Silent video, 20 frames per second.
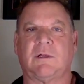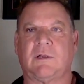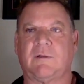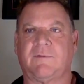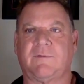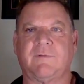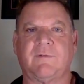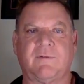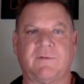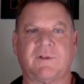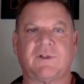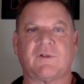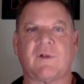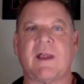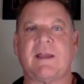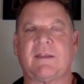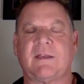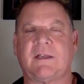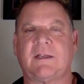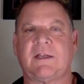of
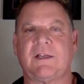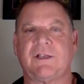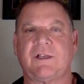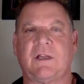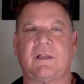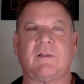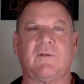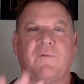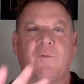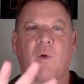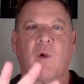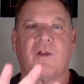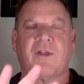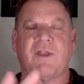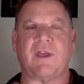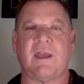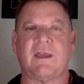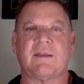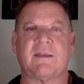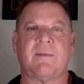strength and conditioning into four
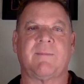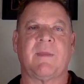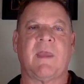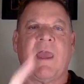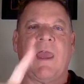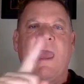things: